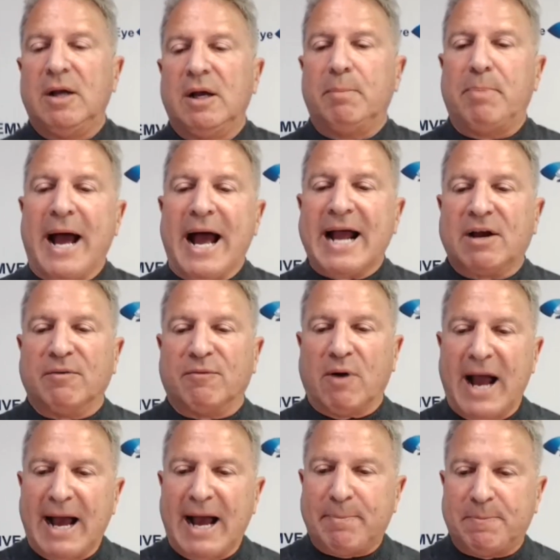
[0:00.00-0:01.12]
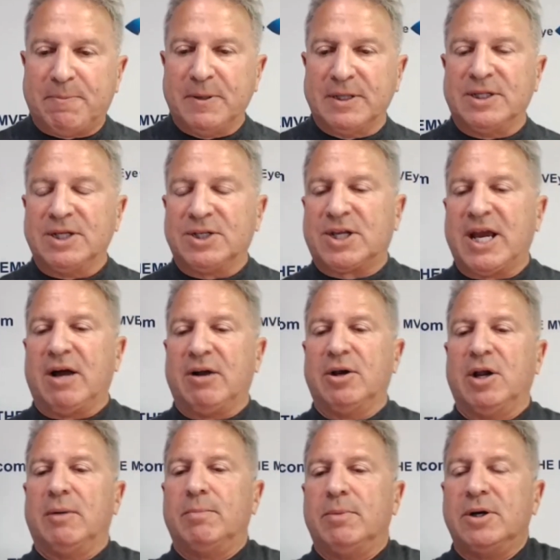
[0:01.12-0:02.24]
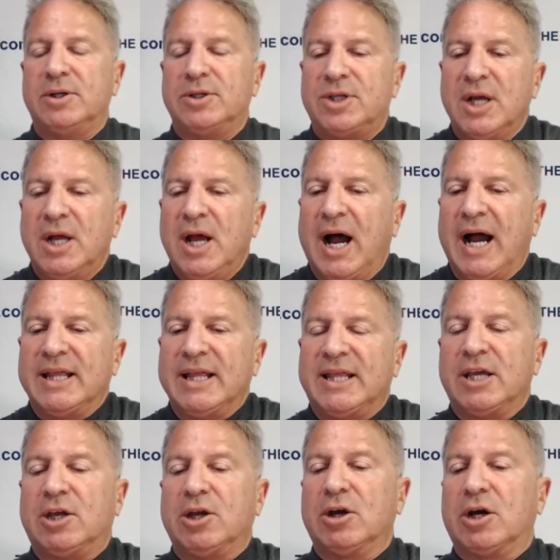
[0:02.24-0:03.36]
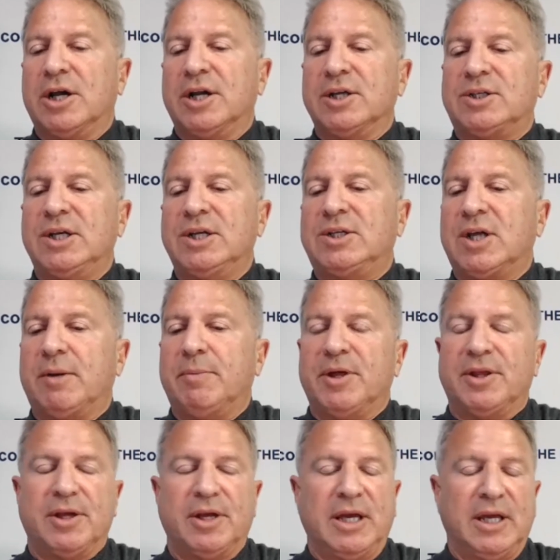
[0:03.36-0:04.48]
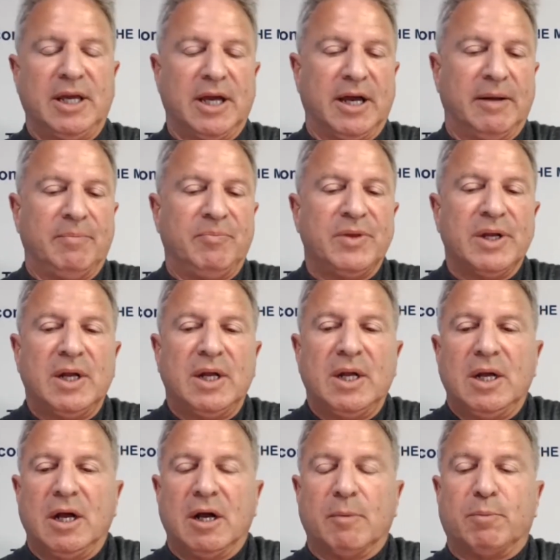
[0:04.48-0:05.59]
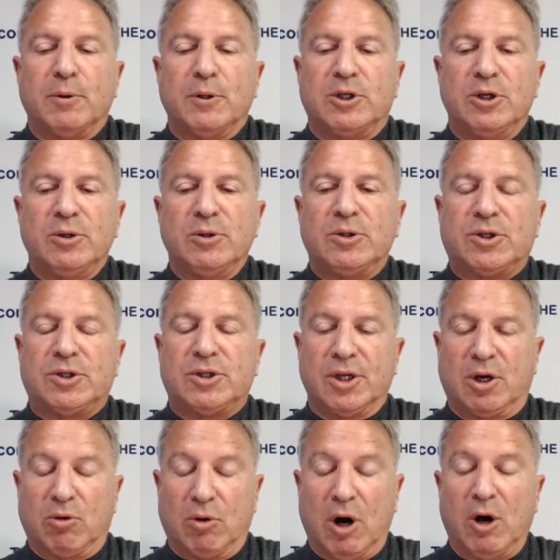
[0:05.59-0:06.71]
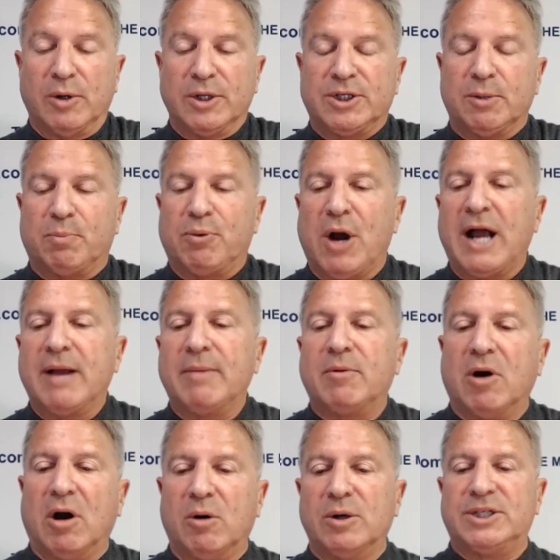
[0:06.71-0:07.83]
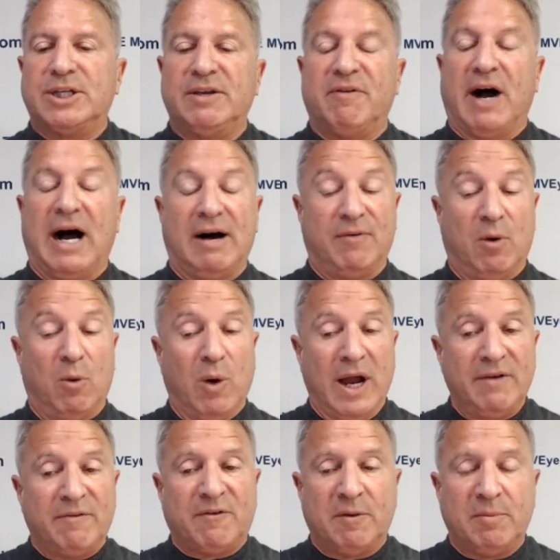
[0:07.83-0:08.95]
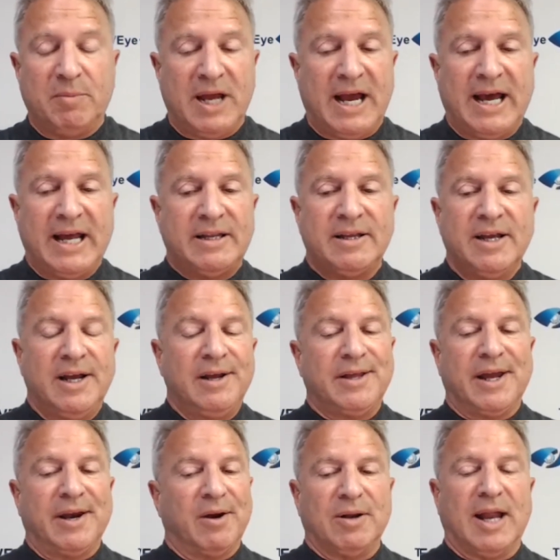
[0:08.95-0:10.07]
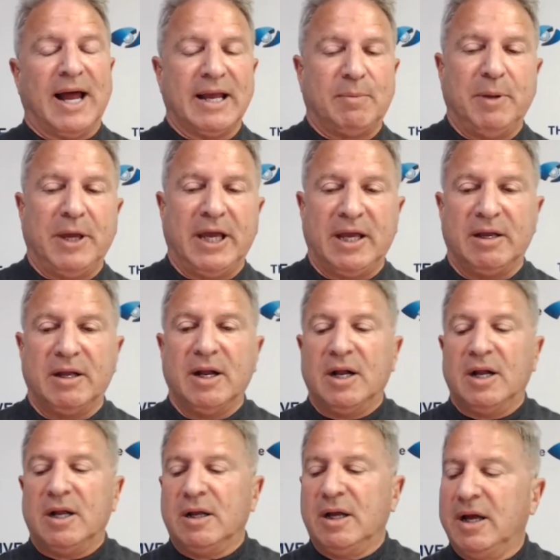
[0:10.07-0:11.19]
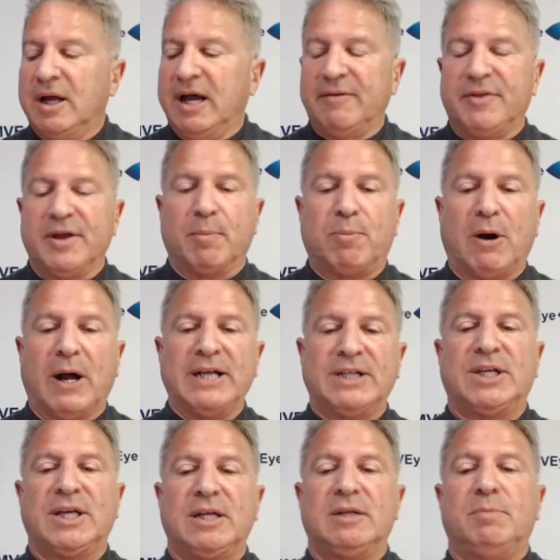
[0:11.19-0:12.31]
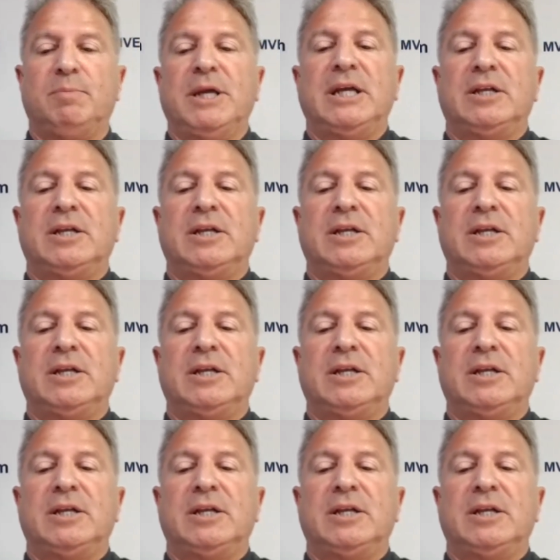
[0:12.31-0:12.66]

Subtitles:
back of wrap discount numbers. I think you're going to see some of the the prime growers evolve away from that. They don't like have their pricing be